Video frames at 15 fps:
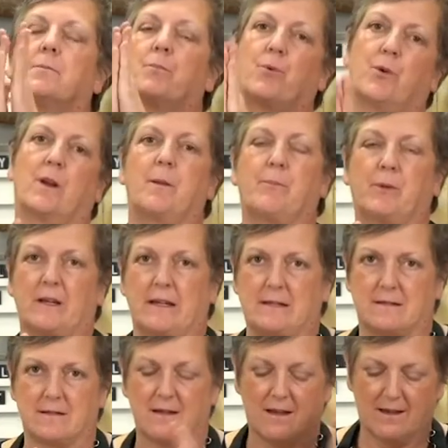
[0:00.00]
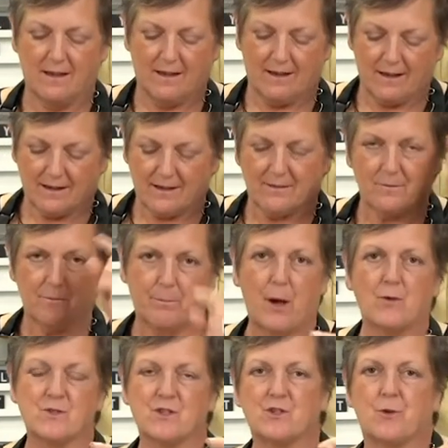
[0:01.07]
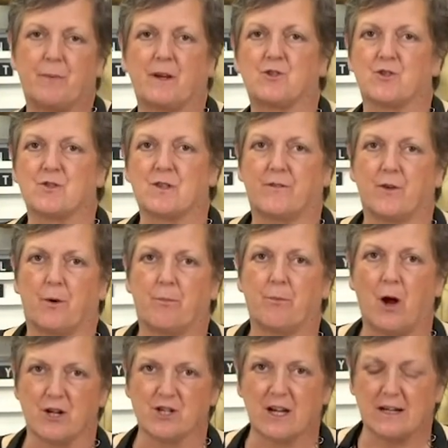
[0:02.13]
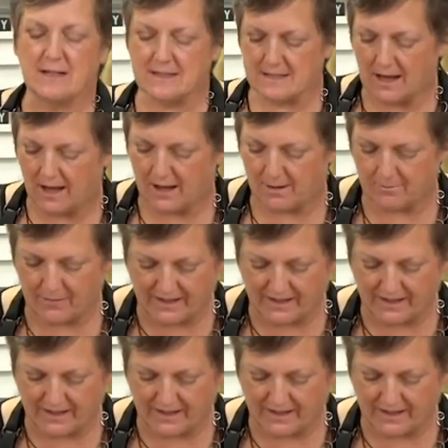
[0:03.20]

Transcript: pretty please, post your pictures of your projects um,